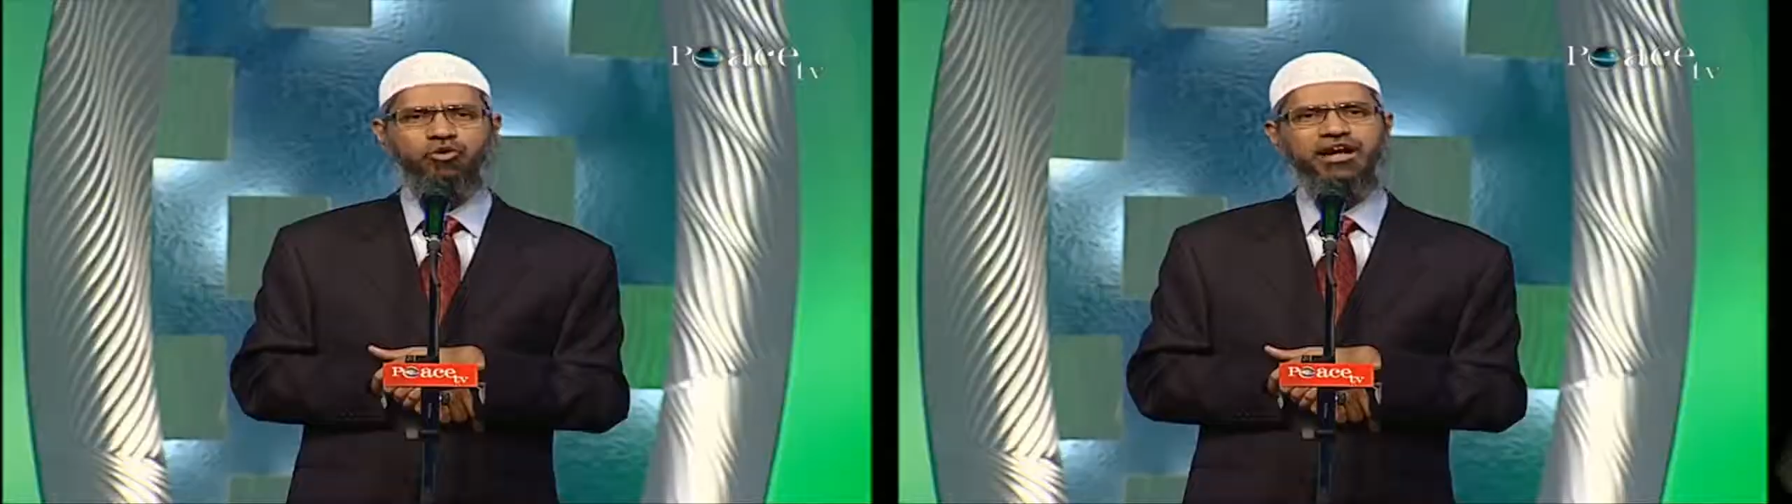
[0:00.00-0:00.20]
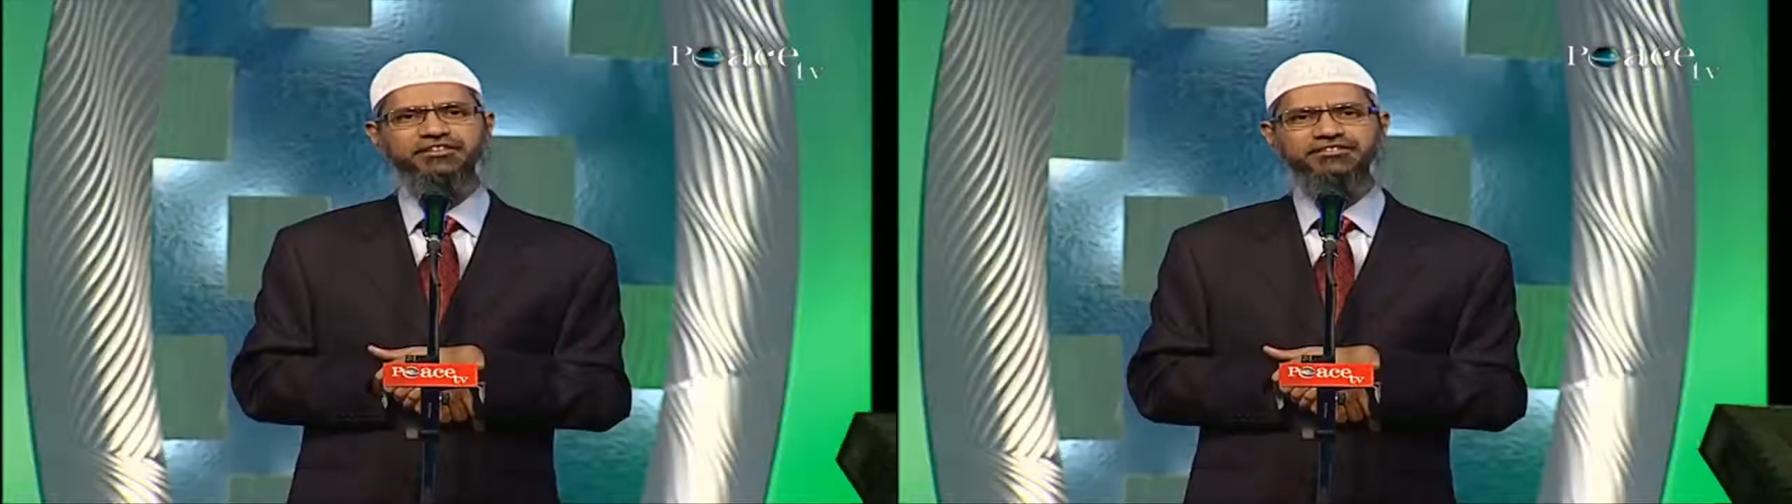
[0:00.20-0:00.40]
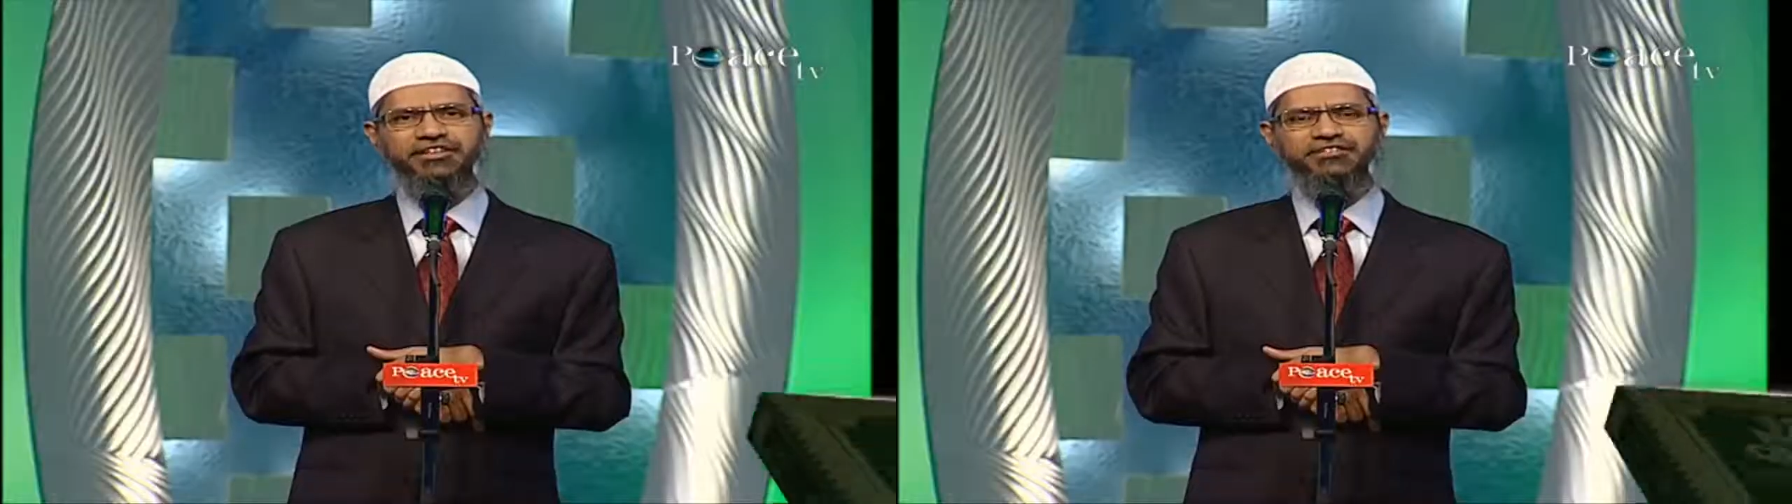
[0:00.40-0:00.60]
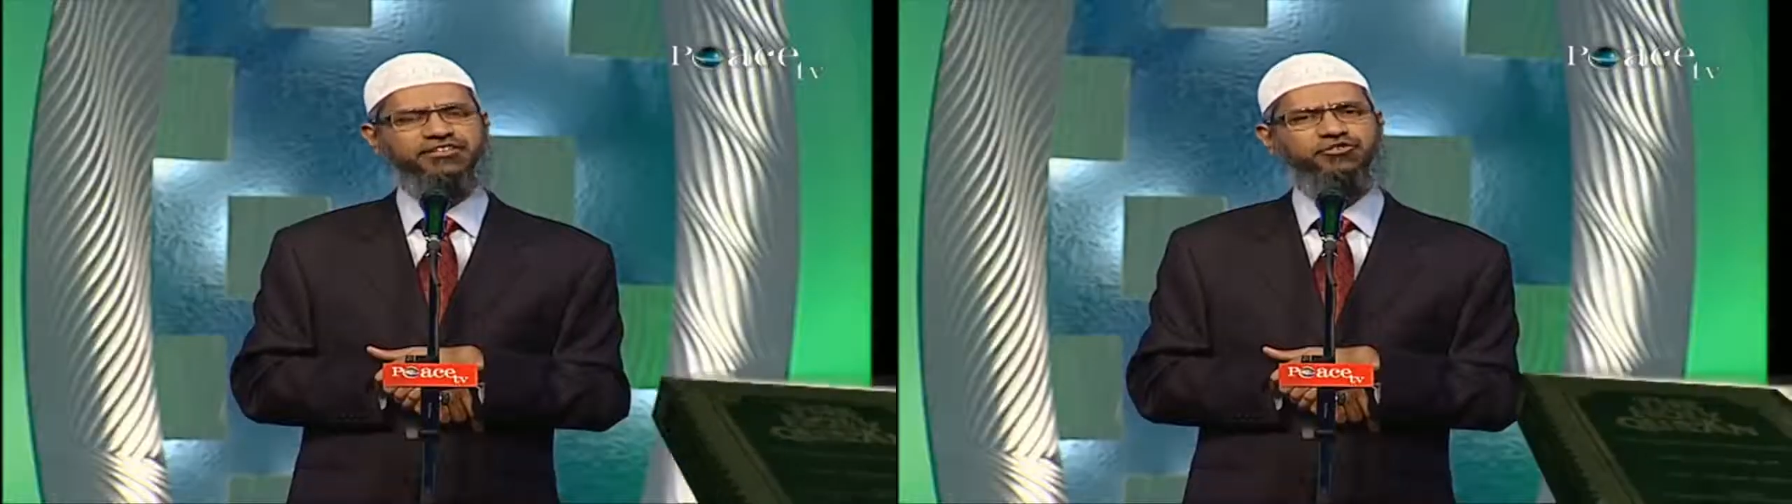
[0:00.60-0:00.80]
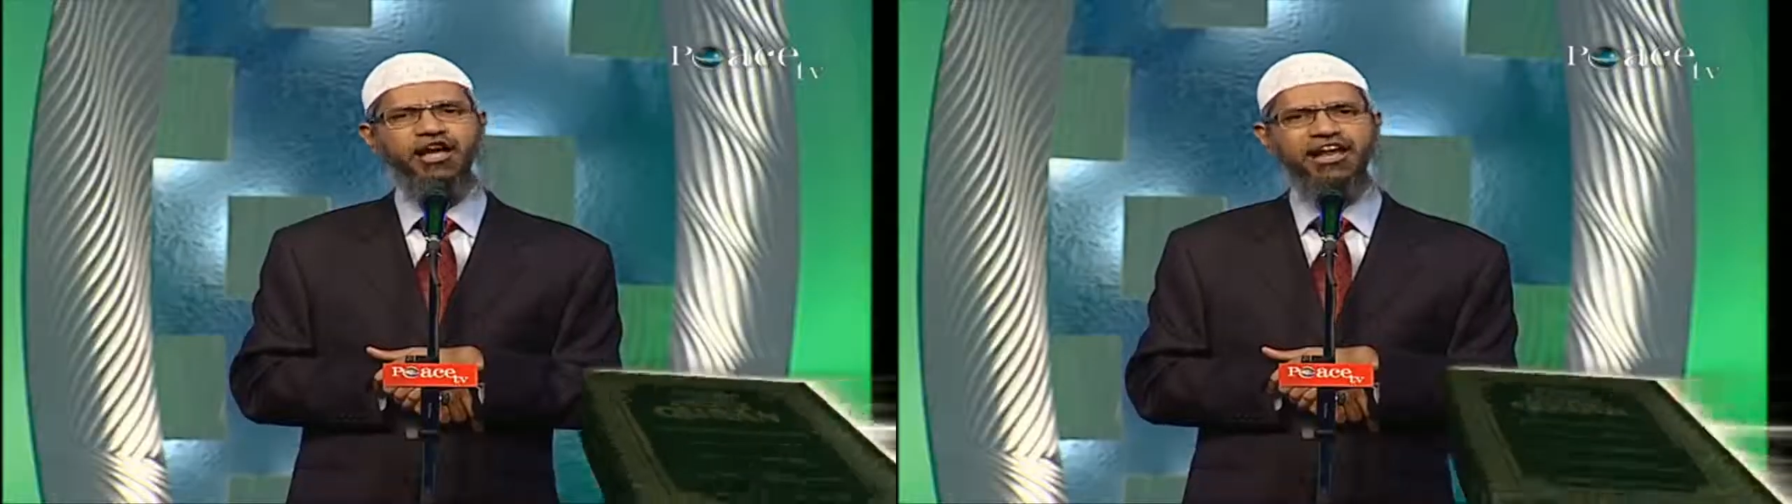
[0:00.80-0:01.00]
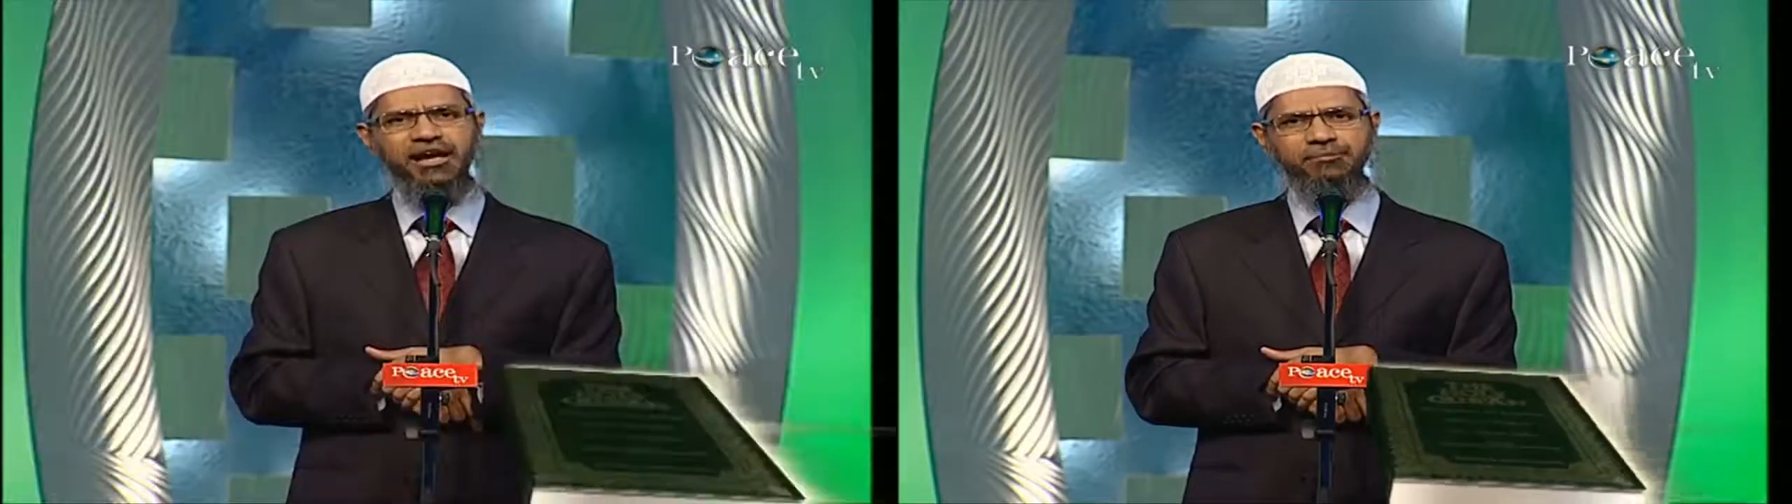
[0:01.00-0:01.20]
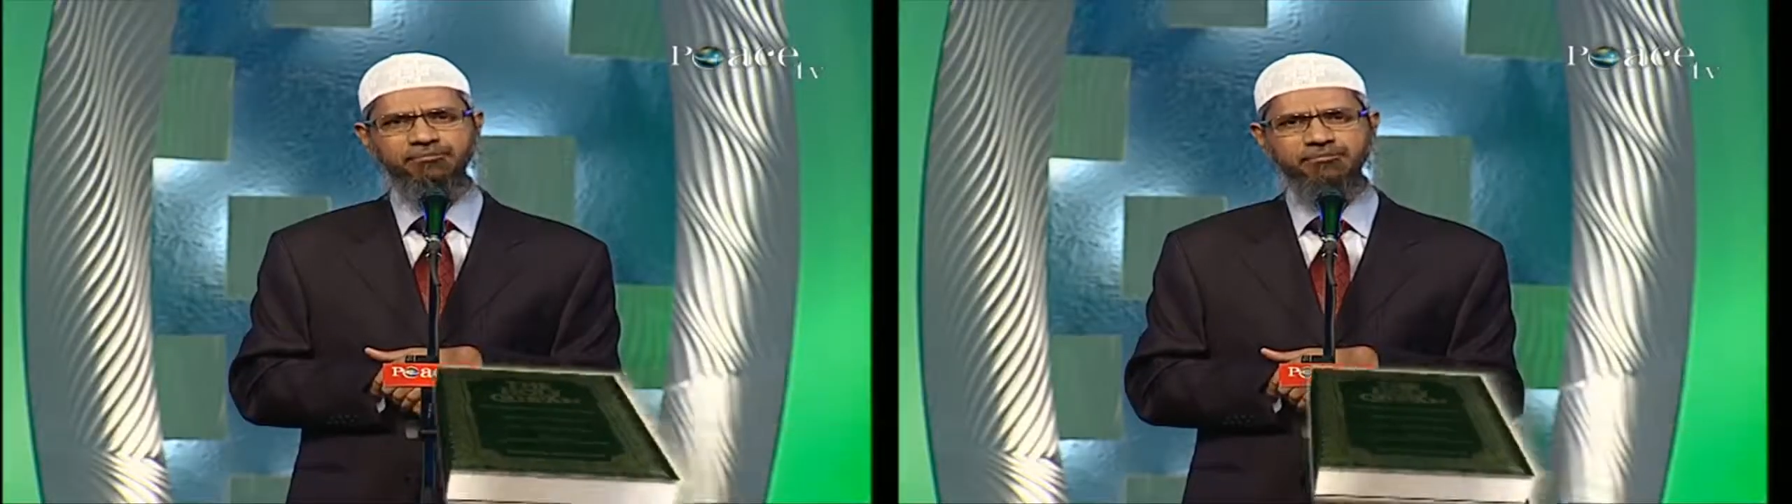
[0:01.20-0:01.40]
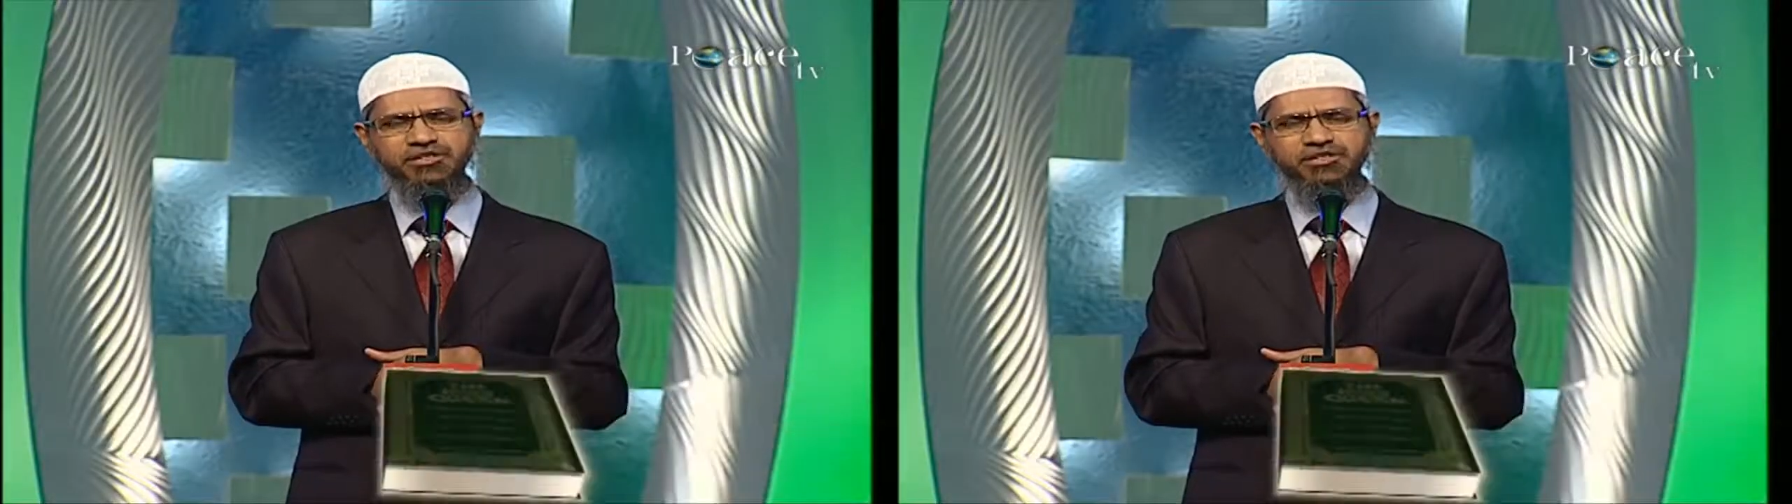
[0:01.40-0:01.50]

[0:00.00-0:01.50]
Quran says in Surah Anam,